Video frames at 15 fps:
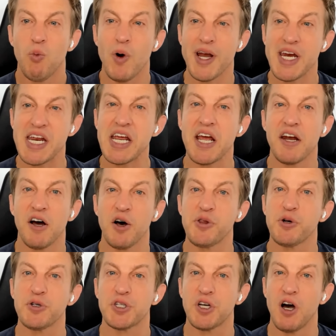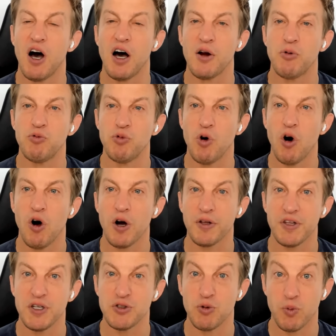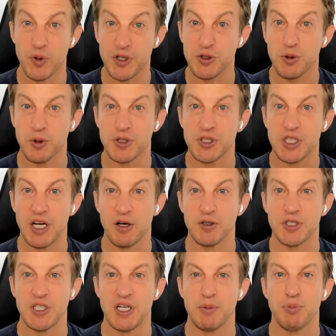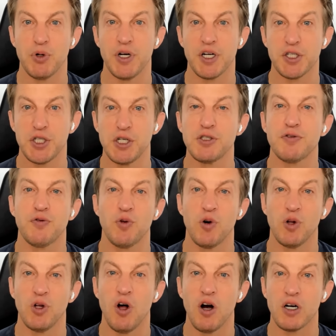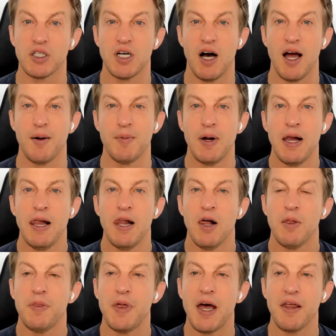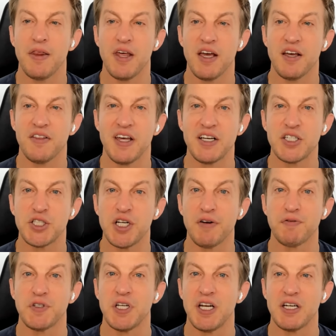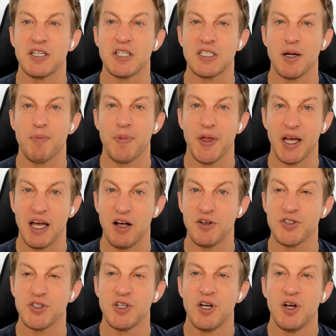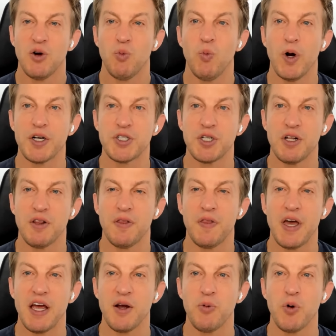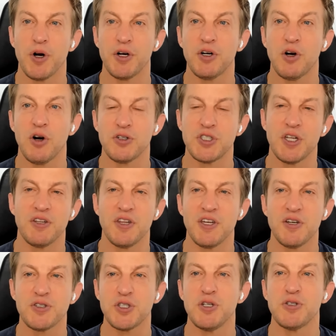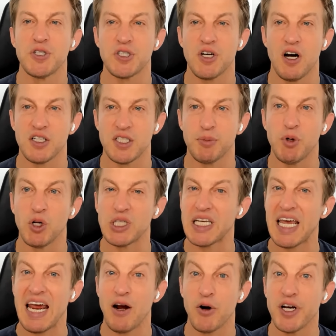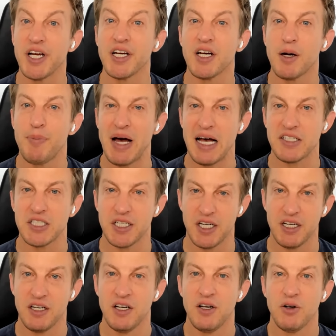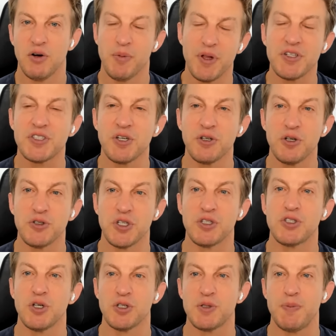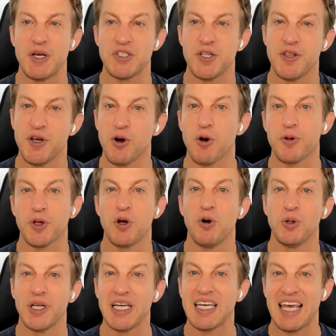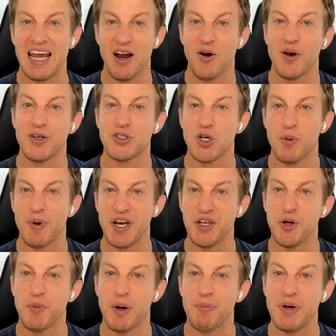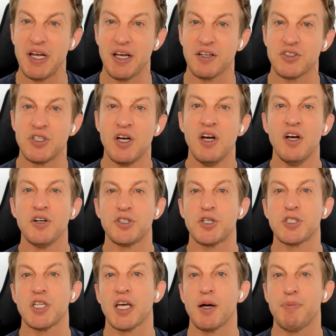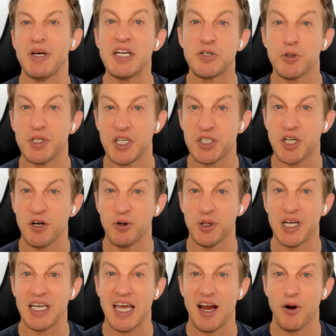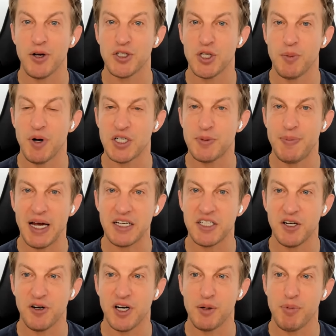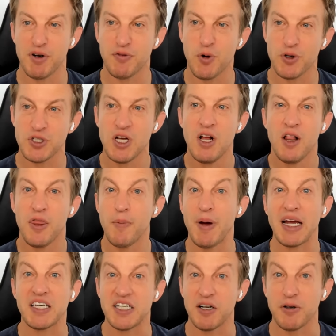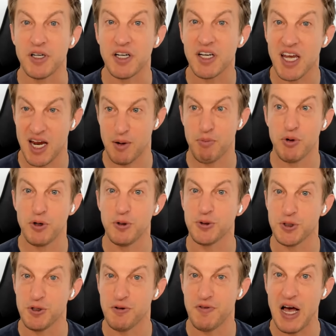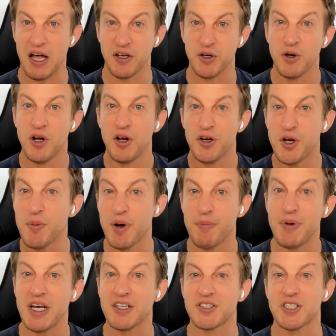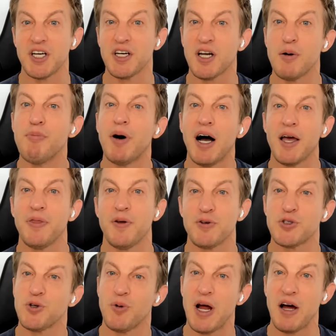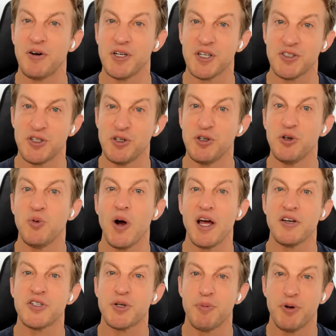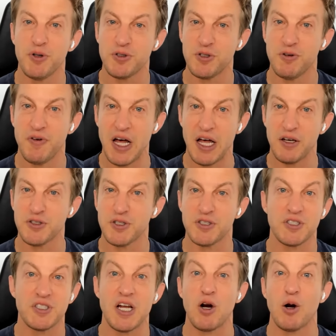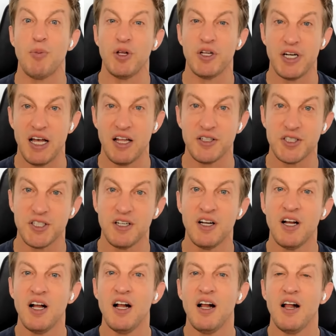When he and others got wrong these resource scarcity predictions for a long time, then they shifted into something else, which they would, so they used to use this concept called carrying capacity. I mean, they still use it. So it's basically the Earth can only carry so many human beings, just like a petri dish can only carry so much bacteria. But of course, the bacteria can't produce new value. Human beings can combine their surroundings in new ways to produce new value. So it's a terrible analogy.